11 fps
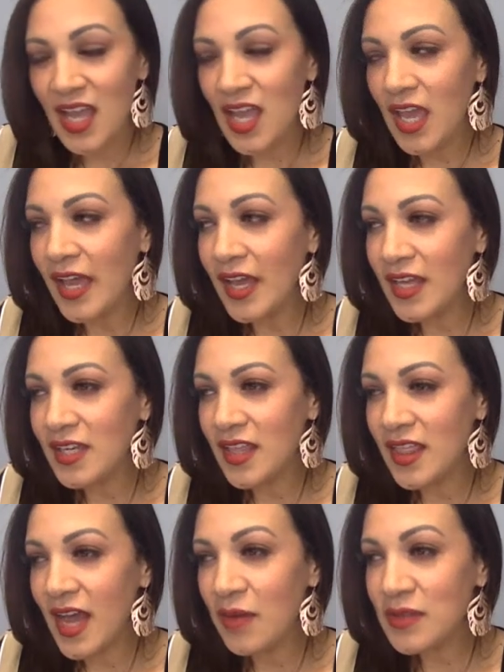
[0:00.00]
And
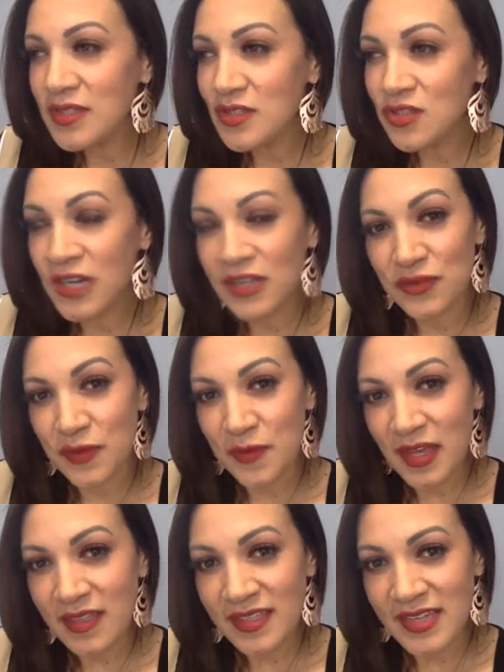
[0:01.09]
that was a stretch for me
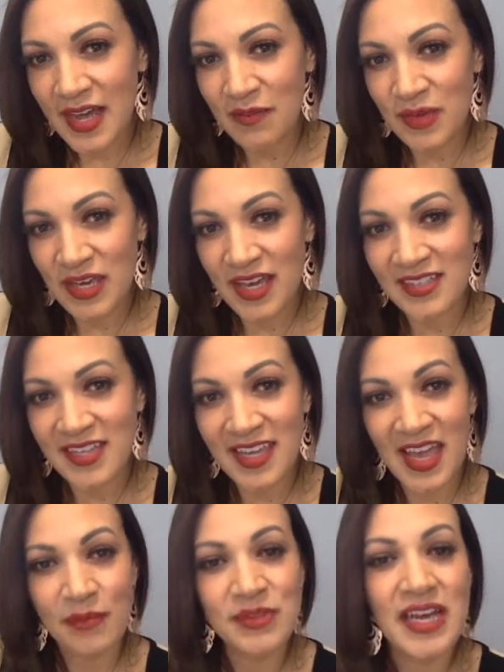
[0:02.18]
at the time because I
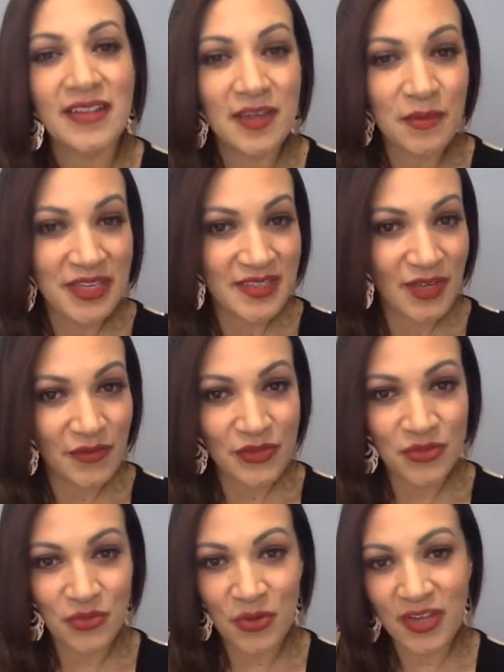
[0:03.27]
kept telling myself the
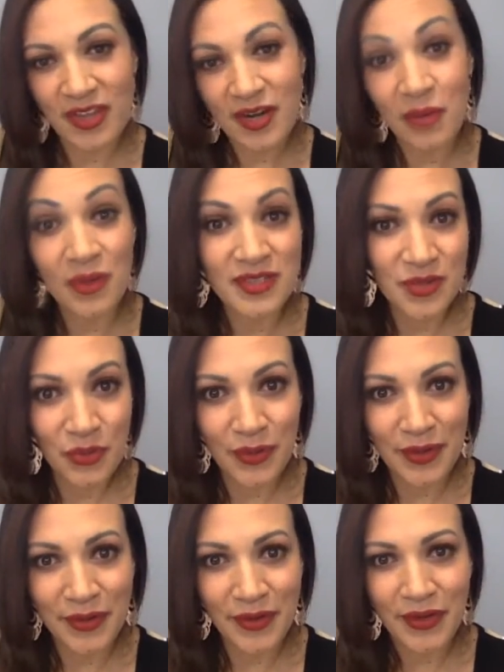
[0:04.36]
story that I wasn't a
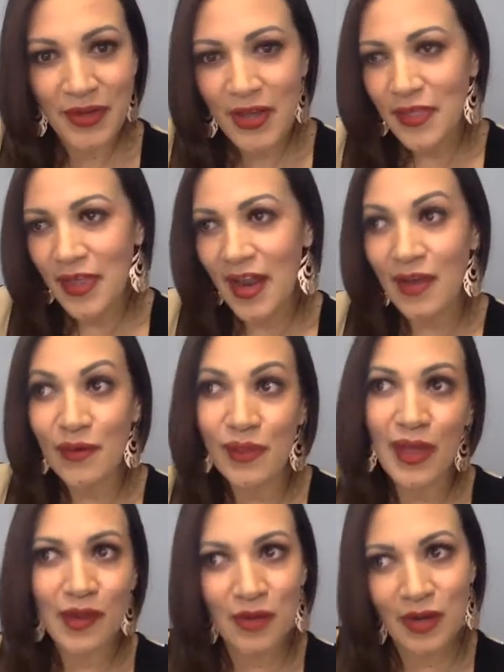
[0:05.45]
reader, that I don't
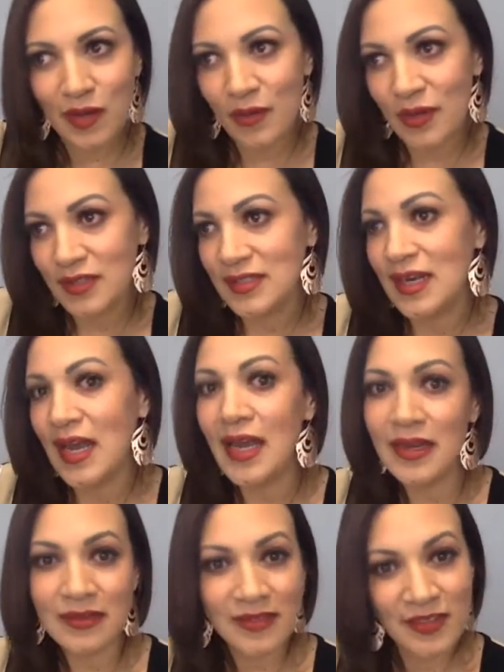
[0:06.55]
like reading books and
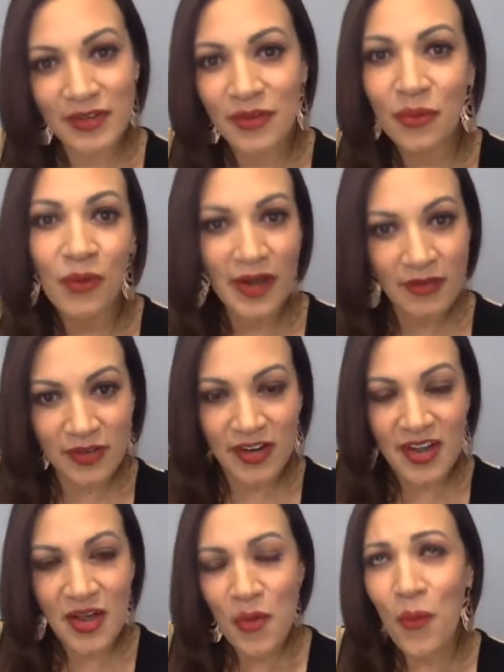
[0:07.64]
whatever.
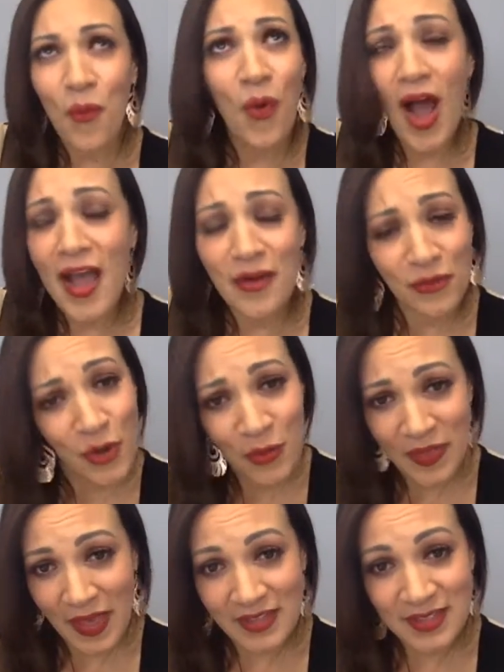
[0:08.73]
I don't know
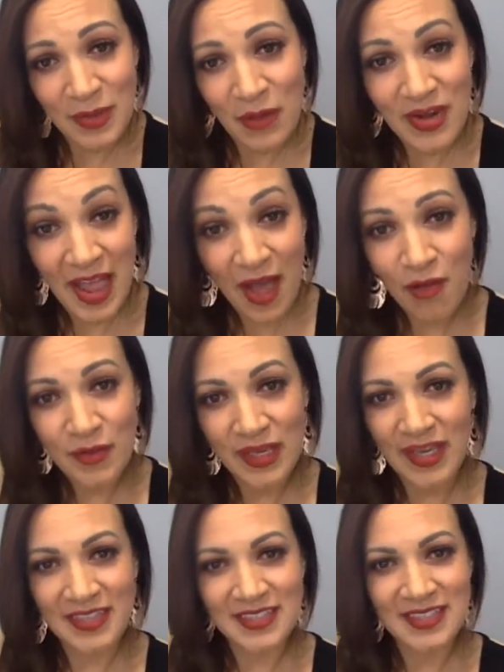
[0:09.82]
what that's about now
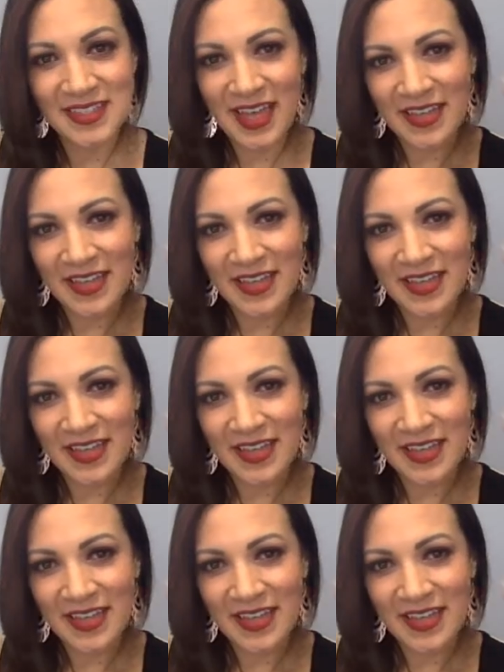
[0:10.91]
because